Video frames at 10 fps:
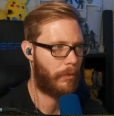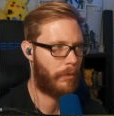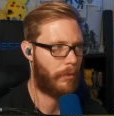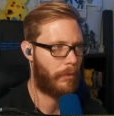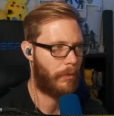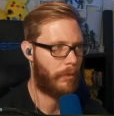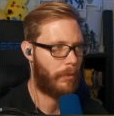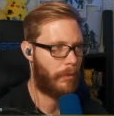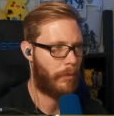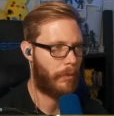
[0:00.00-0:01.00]

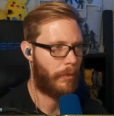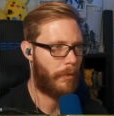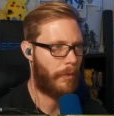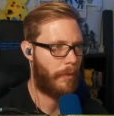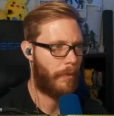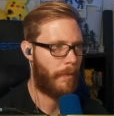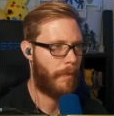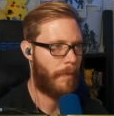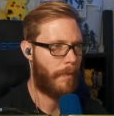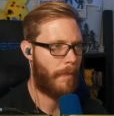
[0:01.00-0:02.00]

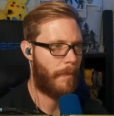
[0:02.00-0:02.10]
Nobody speaks.